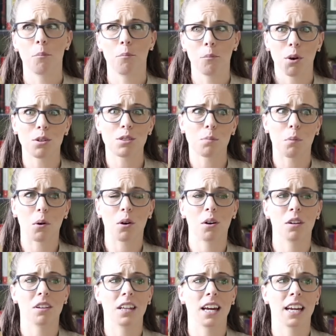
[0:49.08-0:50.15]

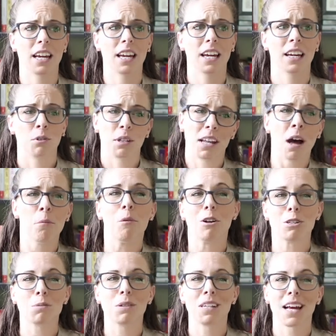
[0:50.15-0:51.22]
multiple, like, well, not
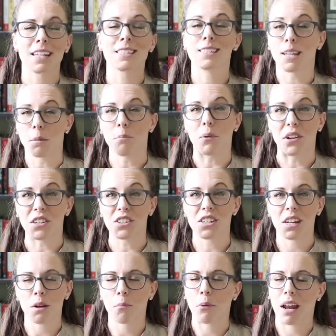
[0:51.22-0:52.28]
multiple nights because I
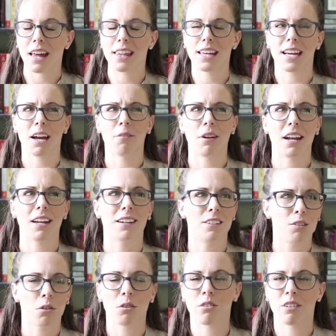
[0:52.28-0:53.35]
binged it, but I think I read it
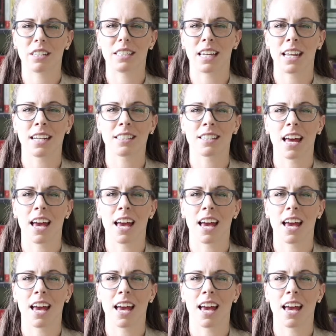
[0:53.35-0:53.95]
in two or three sittings,